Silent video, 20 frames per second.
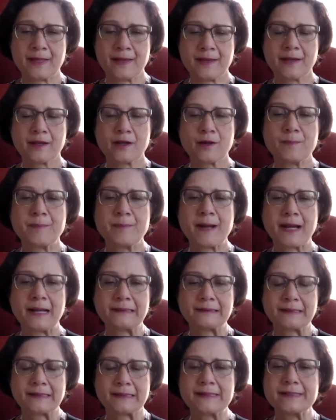compiled a
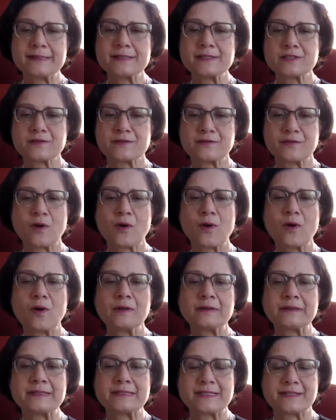list of all
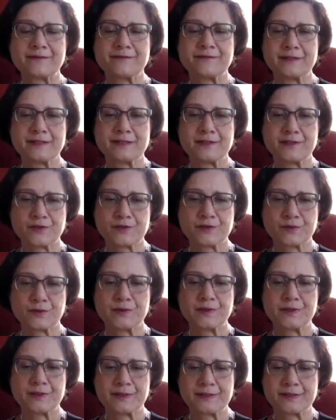the different
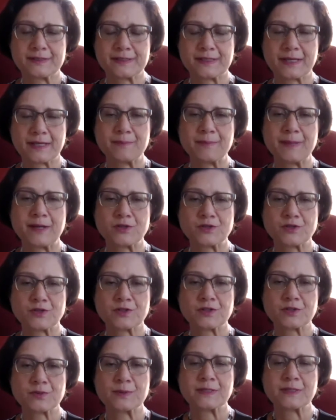disorders that patients
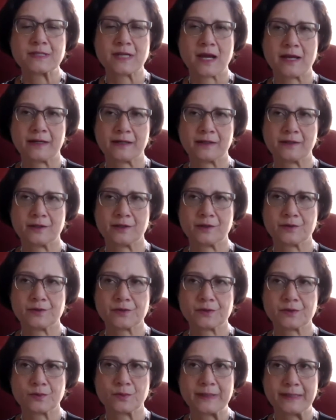were diagnosed
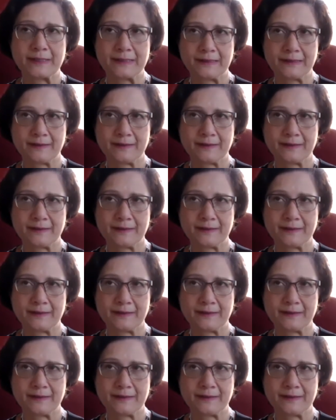with.